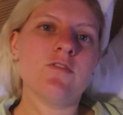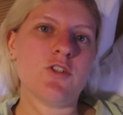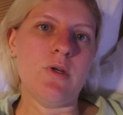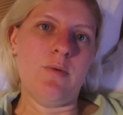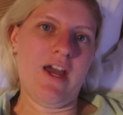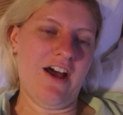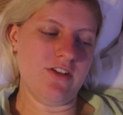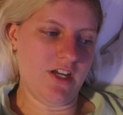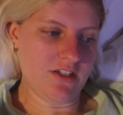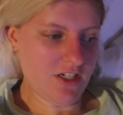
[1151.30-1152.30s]
So we'll be
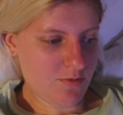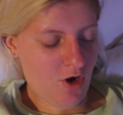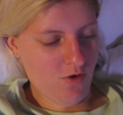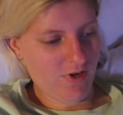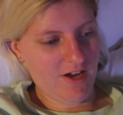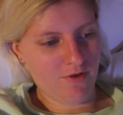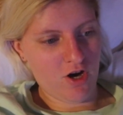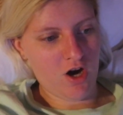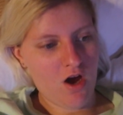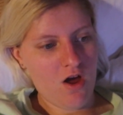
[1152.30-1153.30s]
house hunting tomorrow, and we have
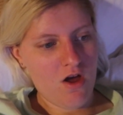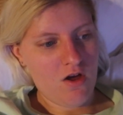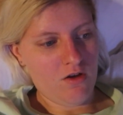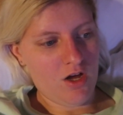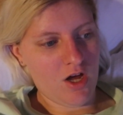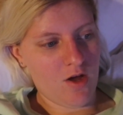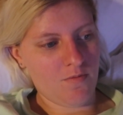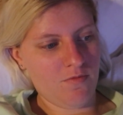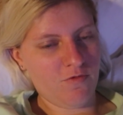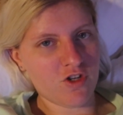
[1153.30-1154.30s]
our
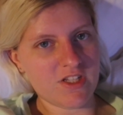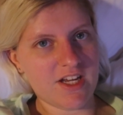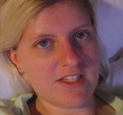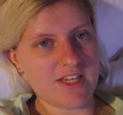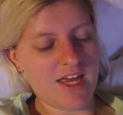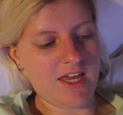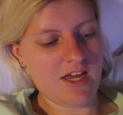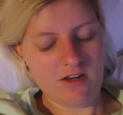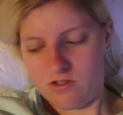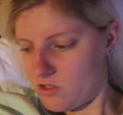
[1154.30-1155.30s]
first thing at
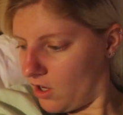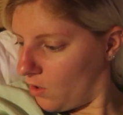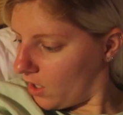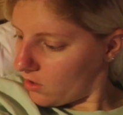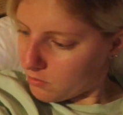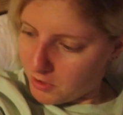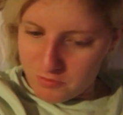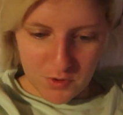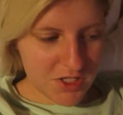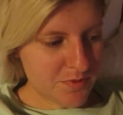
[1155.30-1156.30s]
10, so I don't know where my
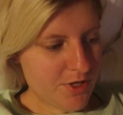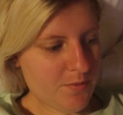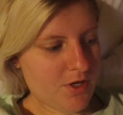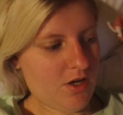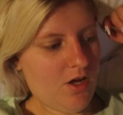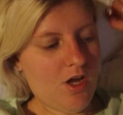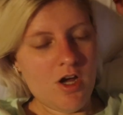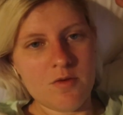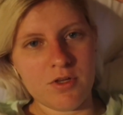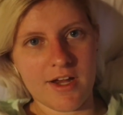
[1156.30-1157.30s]
phone is, but I'm gonna
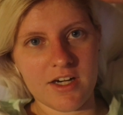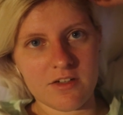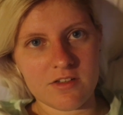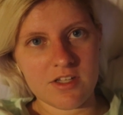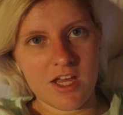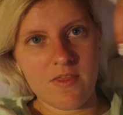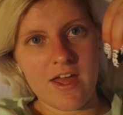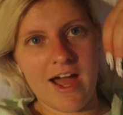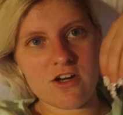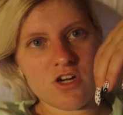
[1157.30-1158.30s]
plug in
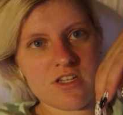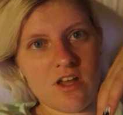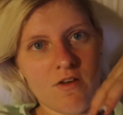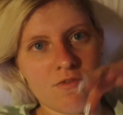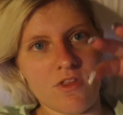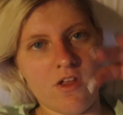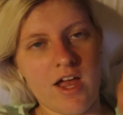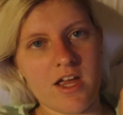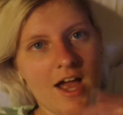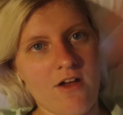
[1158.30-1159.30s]
the address of the
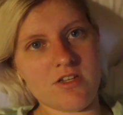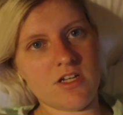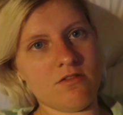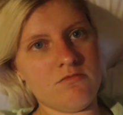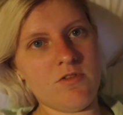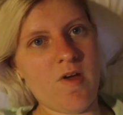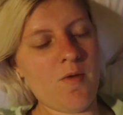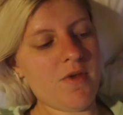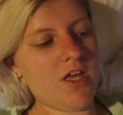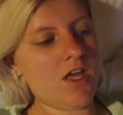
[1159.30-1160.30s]
like housing
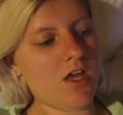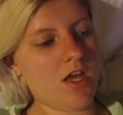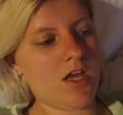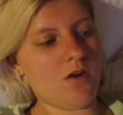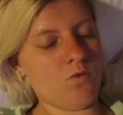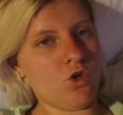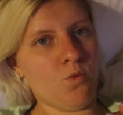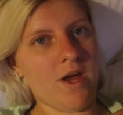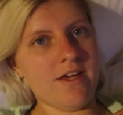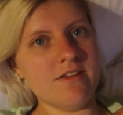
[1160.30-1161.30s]
development
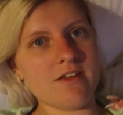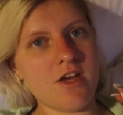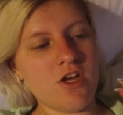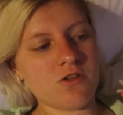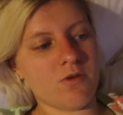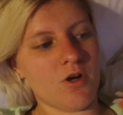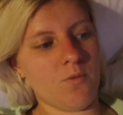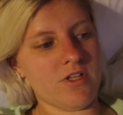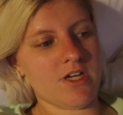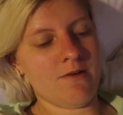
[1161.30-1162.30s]
into ways, so I know
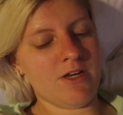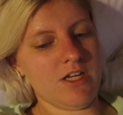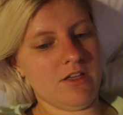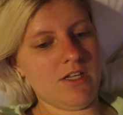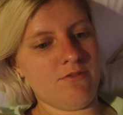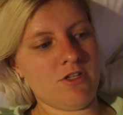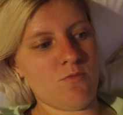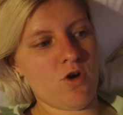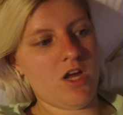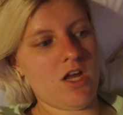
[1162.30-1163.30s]
what time I need to leave in the
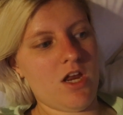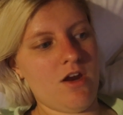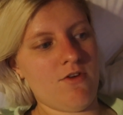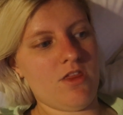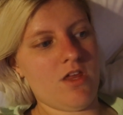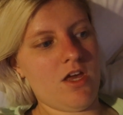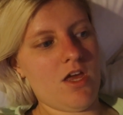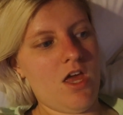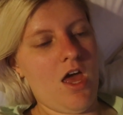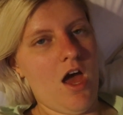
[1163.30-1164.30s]
morning and
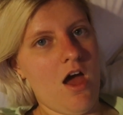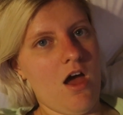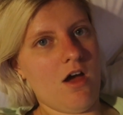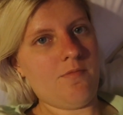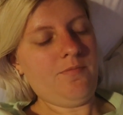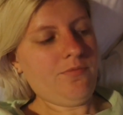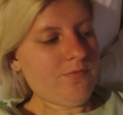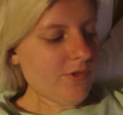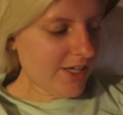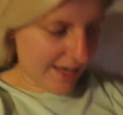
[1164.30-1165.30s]
everything.
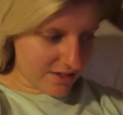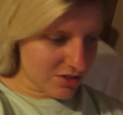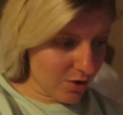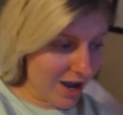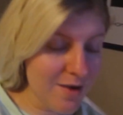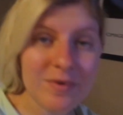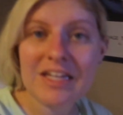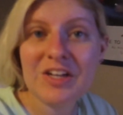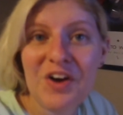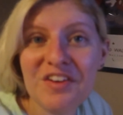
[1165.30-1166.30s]
But yeah, so I'm
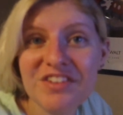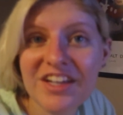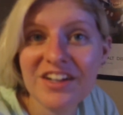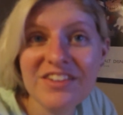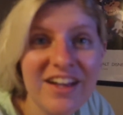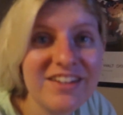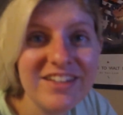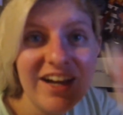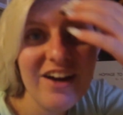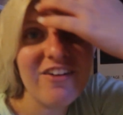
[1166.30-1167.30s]
gonna get off of here.
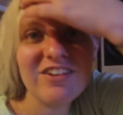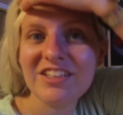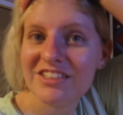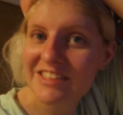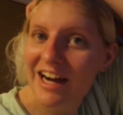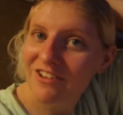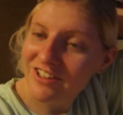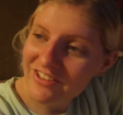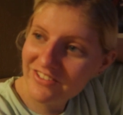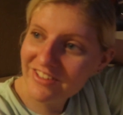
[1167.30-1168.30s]
Luckily, I already
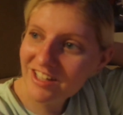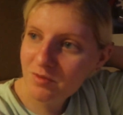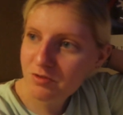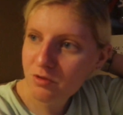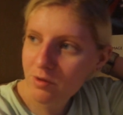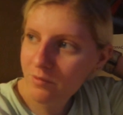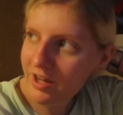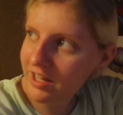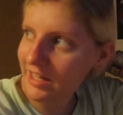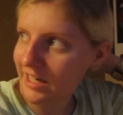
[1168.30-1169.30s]
showered earlier before we
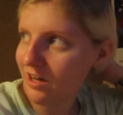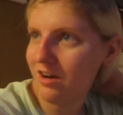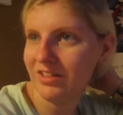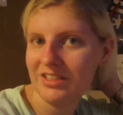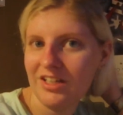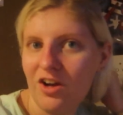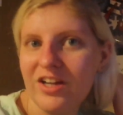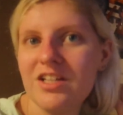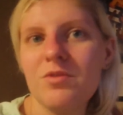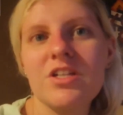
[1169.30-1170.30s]
went, and then obviously like all
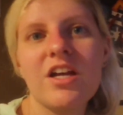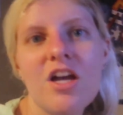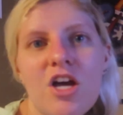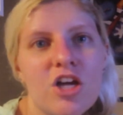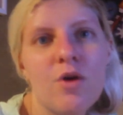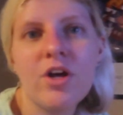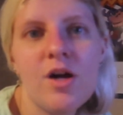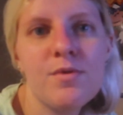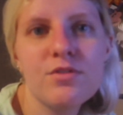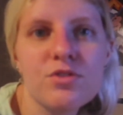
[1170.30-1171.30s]
I did was like go in
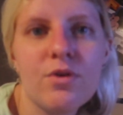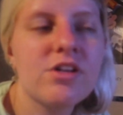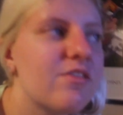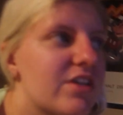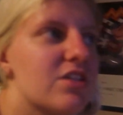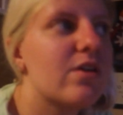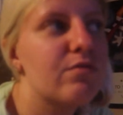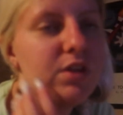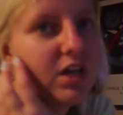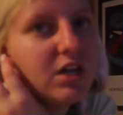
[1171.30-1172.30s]
a couple little stores and everything, so I
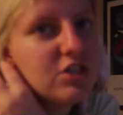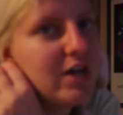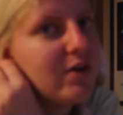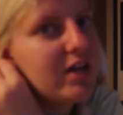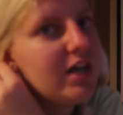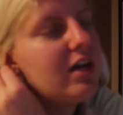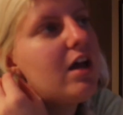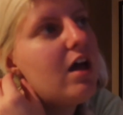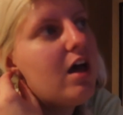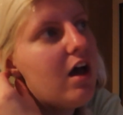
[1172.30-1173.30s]
don't feel like I need to shower
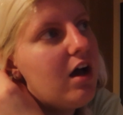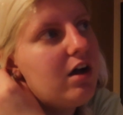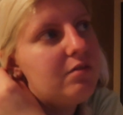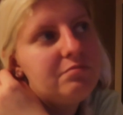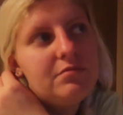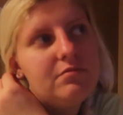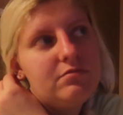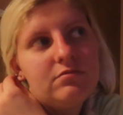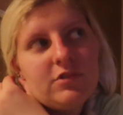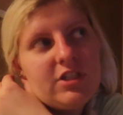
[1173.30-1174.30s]
again,
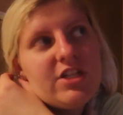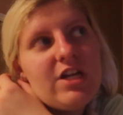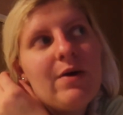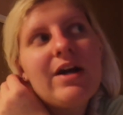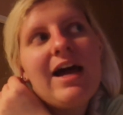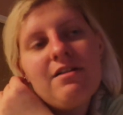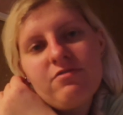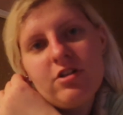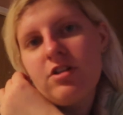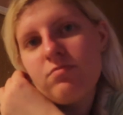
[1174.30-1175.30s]
because I showered
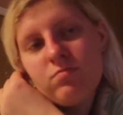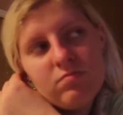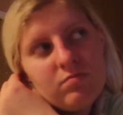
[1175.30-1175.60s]
after